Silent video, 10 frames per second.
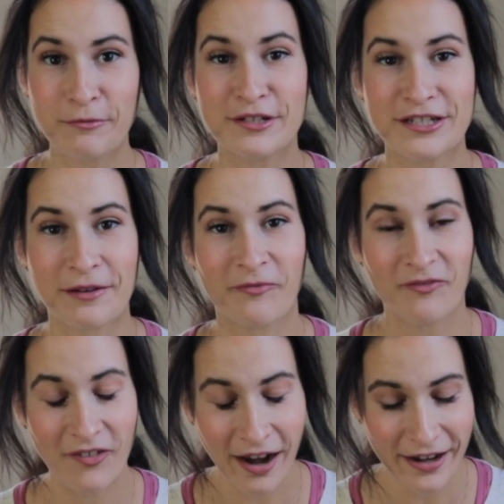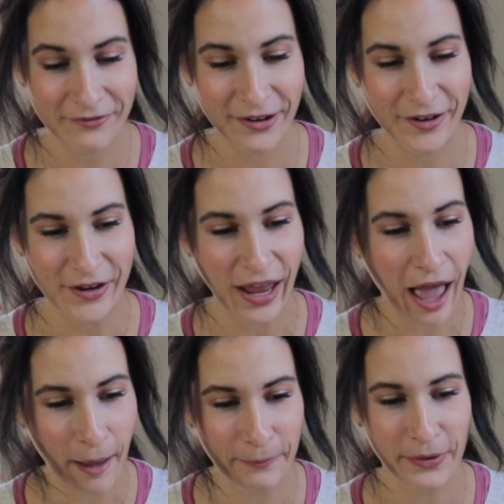which I'm very, very
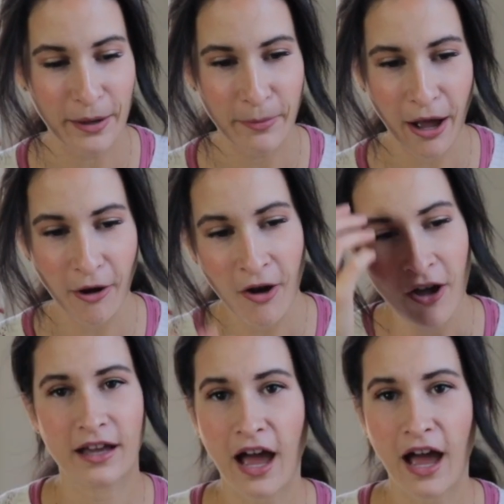happy about.